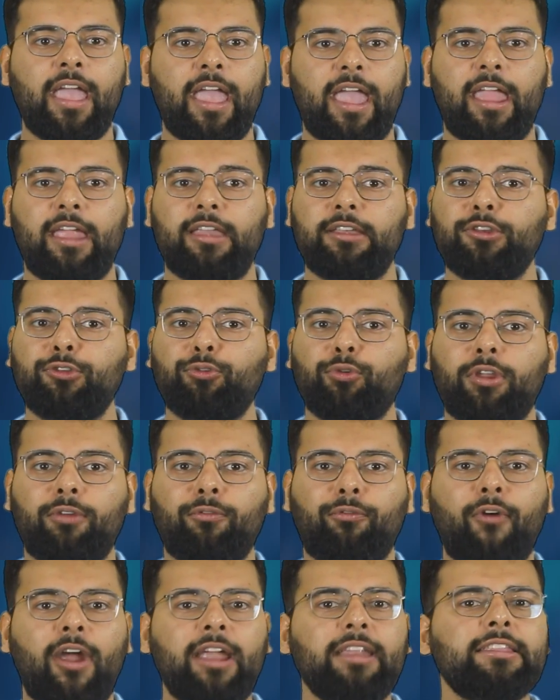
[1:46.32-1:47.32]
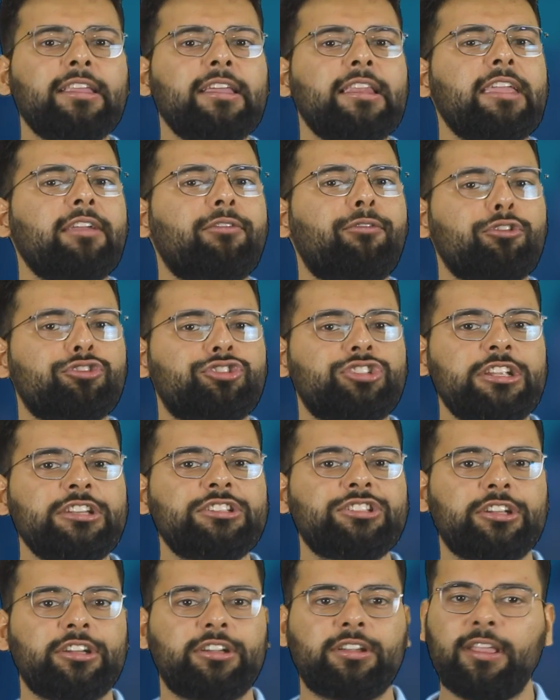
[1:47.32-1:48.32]
And you can find the link for cheat
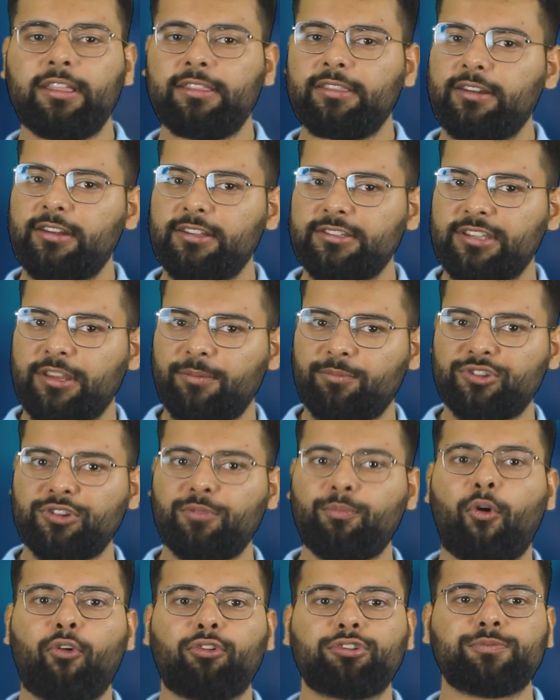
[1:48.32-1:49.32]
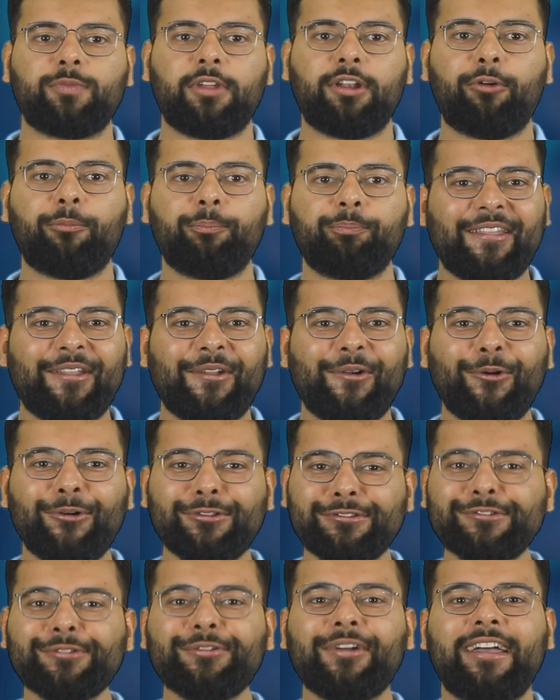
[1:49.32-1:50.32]
sheet in the description box below.
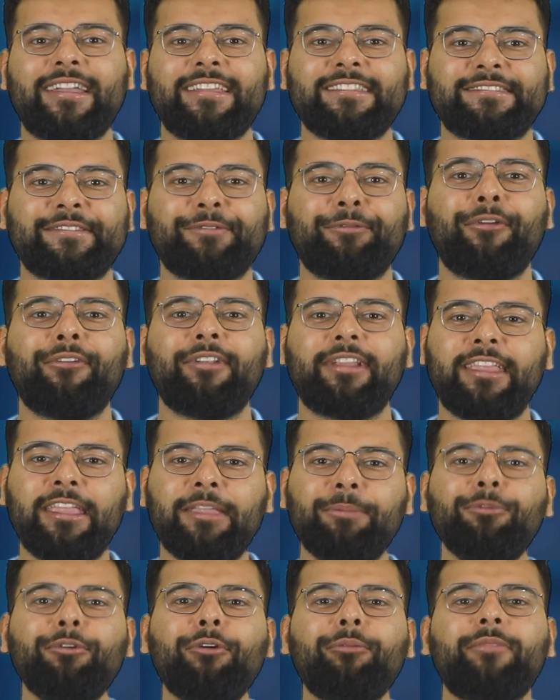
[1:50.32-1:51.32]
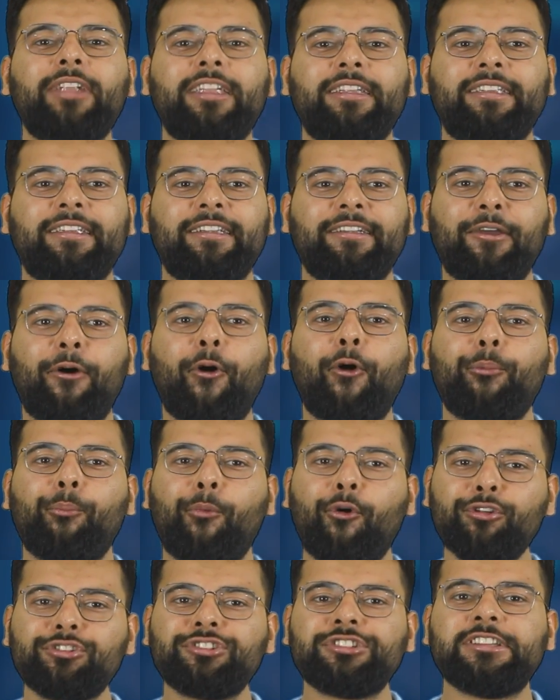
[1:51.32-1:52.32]
Also guys, we will keep you updated on
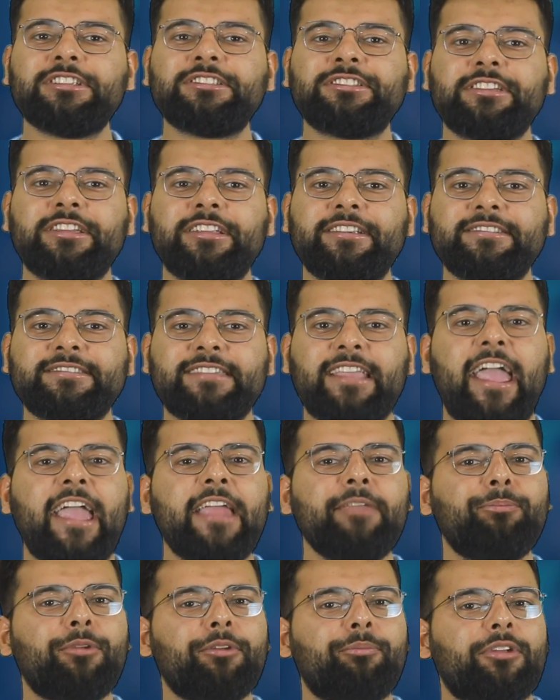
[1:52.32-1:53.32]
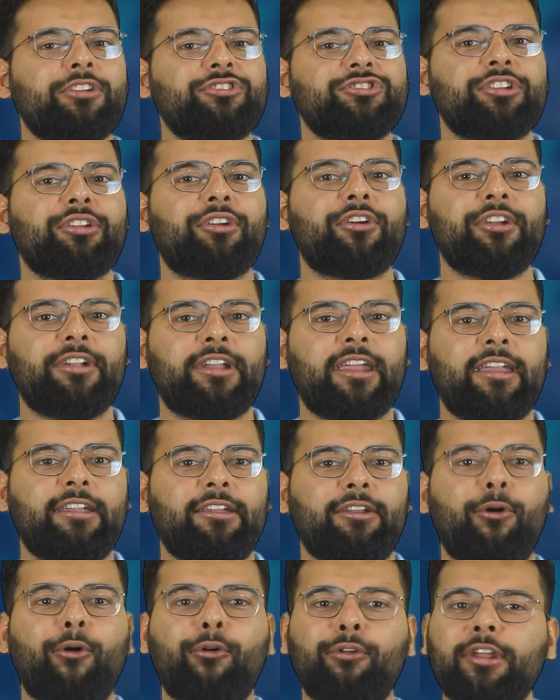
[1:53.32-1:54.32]
more cheat sheets and preparation
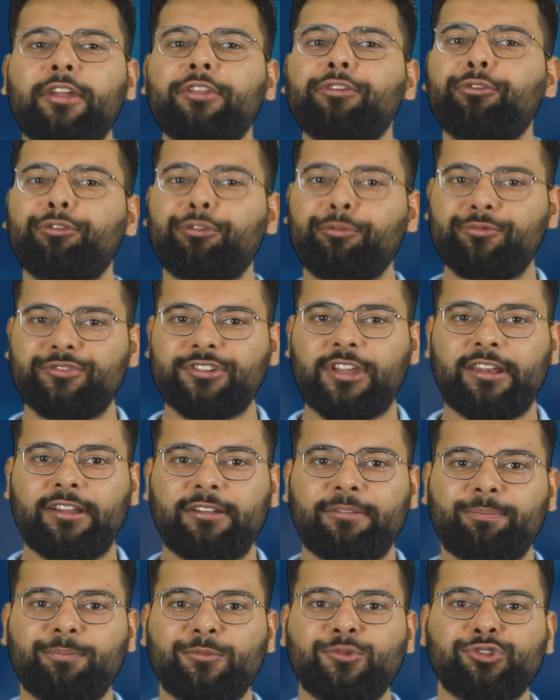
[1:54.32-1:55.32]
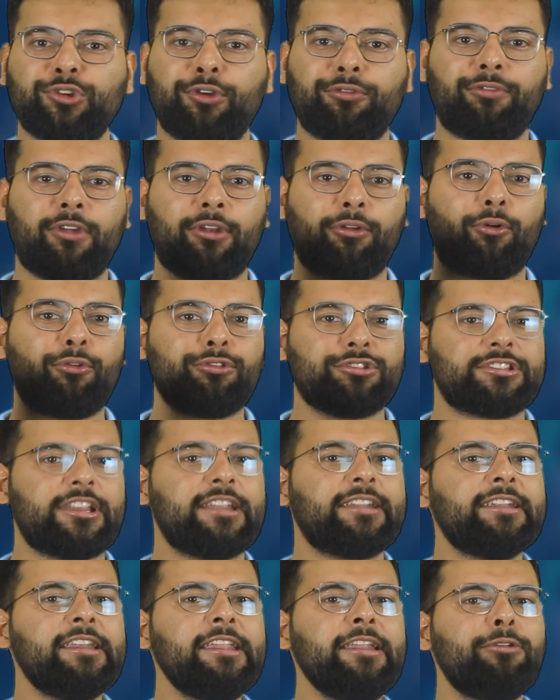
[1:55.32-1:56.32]
content on our YouTube channel. So if you are
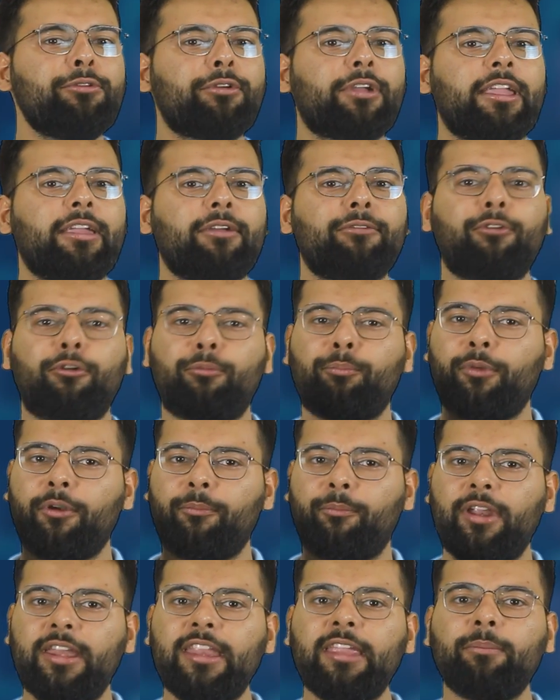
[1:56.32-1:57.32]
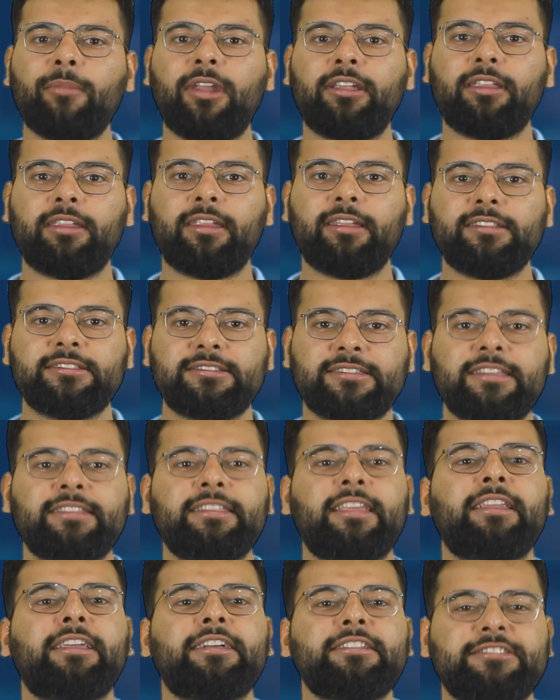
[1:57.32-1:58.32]
constantly looking for preparing materials,
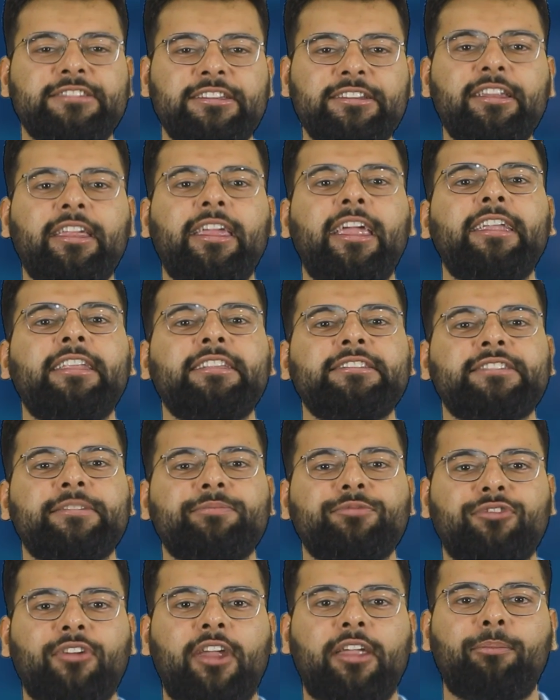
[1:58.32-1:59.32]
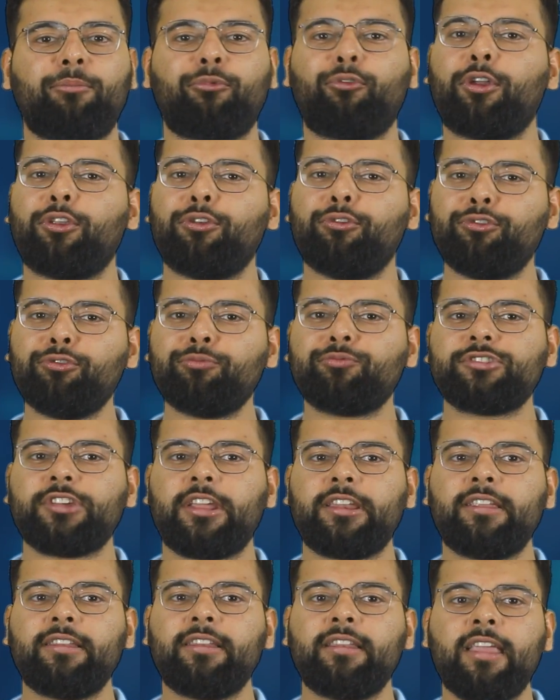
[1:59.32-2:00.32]
then consider getting subscribed to our YouTube
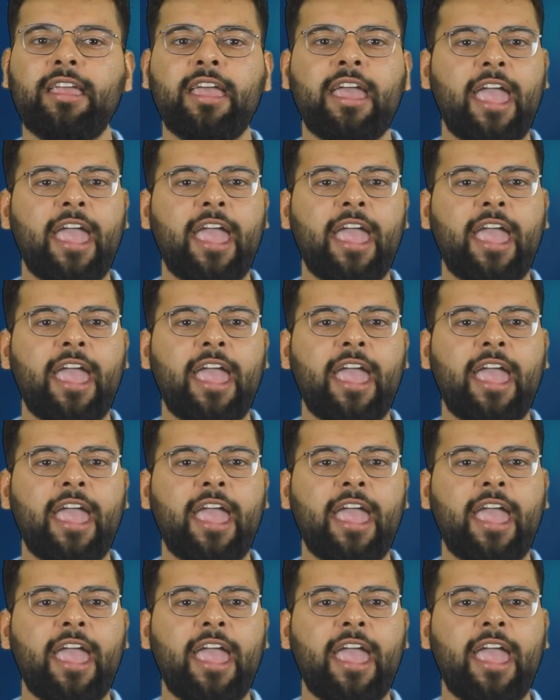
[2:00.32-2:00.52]
channel